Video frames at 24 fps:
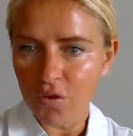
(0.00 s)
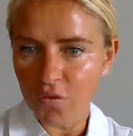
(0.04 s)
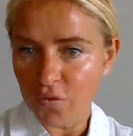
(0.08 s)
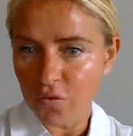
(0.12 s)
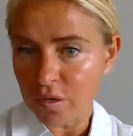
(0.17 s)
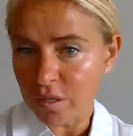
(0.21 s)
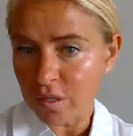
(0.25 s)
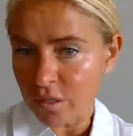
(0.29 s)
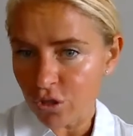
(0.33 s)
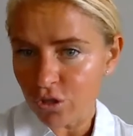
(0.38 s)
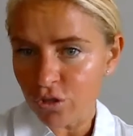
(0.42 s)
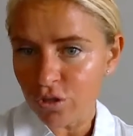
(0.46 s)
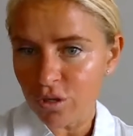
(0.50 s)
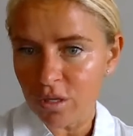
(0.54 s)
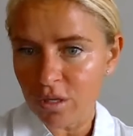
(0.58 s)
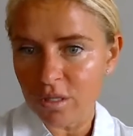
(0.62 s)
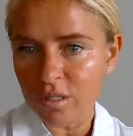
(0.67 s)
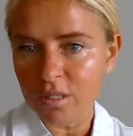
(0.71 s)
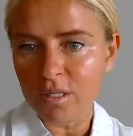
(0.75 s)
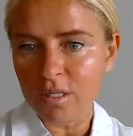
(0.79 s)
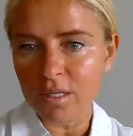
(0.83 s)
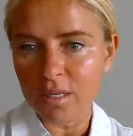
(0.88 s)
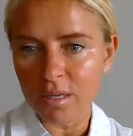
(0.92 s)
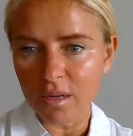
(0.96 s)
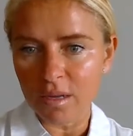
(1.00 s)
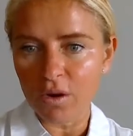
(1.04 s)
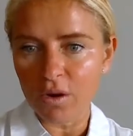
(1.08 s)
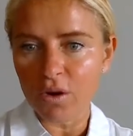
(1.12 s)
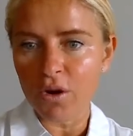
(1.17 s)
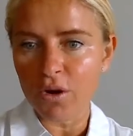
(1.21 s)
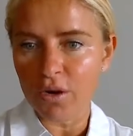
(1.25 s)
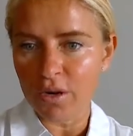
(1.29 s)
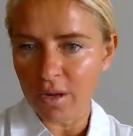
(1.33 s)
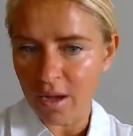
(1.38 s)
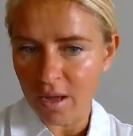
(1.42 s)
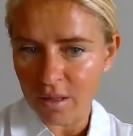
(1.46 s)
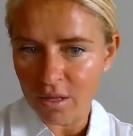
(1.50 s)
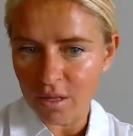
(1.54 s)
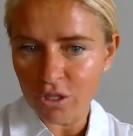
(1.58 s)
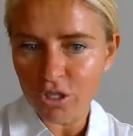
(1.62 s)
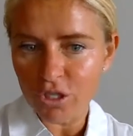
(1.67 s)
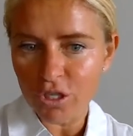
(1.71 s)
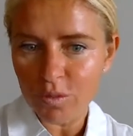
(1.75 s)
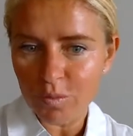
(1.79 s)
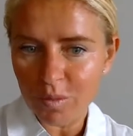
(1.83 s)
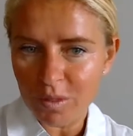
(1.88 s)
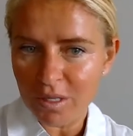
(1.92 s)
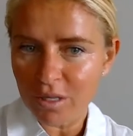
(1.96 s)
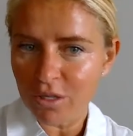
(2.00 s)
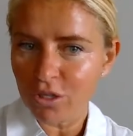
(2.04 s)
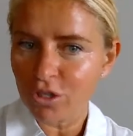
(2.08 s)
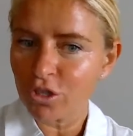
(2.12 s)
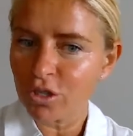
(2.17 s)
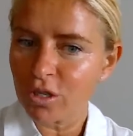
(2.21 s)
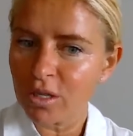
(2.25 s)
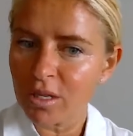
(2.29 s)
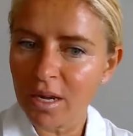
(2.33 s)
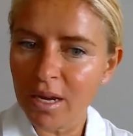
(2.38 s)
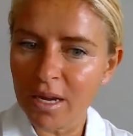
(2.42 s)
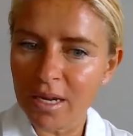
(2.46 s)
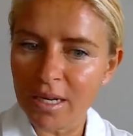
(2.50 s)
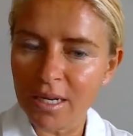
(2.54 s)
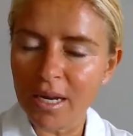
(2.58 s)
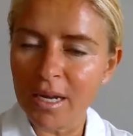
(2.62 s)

a physician, seeing a cardiologist potentially,